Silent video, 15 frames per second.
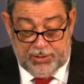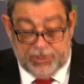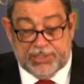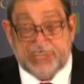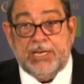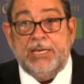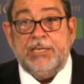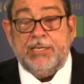to
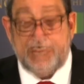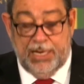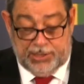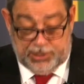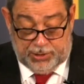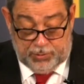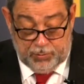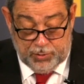cease the
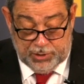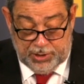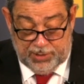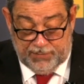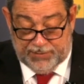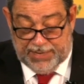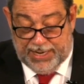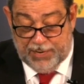
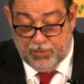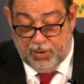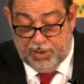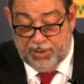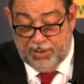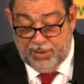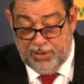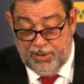exclusion of
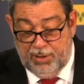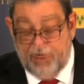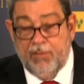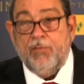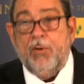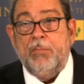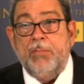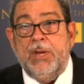Taiwan
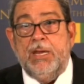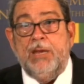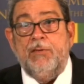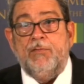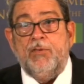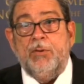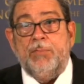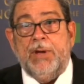from
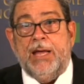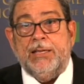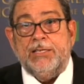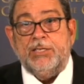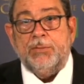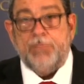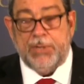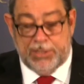meaningful
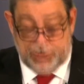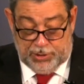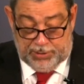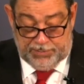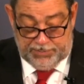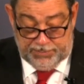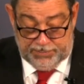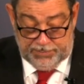participation.